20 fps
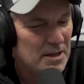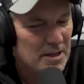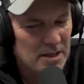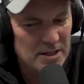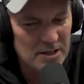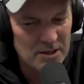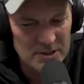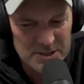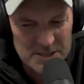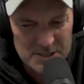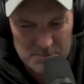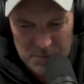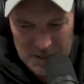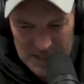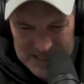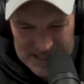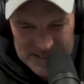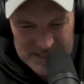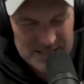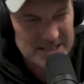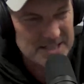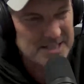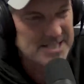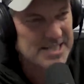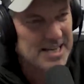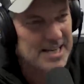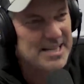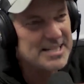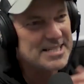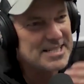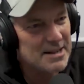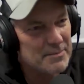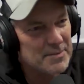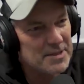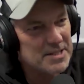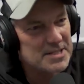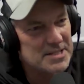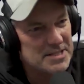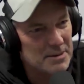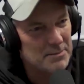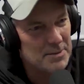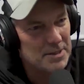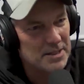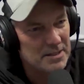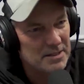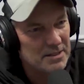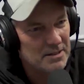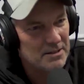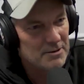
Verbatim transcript: You know, just please say something to somebody.